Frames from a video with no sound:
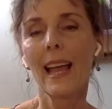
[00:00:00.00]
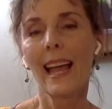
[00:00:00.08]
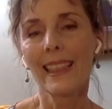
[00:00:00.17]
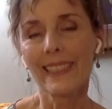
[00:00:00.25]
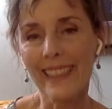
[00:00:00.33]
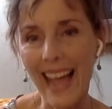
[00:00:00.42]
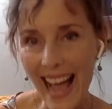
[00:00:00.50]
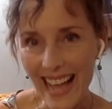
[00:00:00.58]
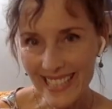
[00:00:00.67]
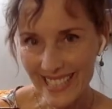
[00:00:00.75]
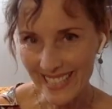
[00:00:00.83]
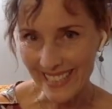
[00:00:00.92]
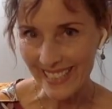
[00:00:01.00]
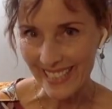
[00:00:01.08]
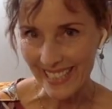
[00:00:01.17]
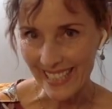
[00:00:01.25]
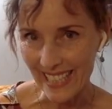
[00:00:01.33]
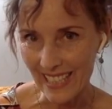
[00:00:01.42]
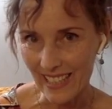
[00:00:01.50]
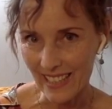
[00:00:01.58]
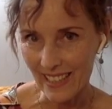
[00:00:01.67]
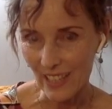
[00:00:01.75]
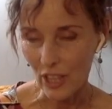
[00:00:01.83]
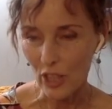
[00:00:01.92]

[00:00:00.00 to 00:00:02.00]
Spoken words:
Lastly, the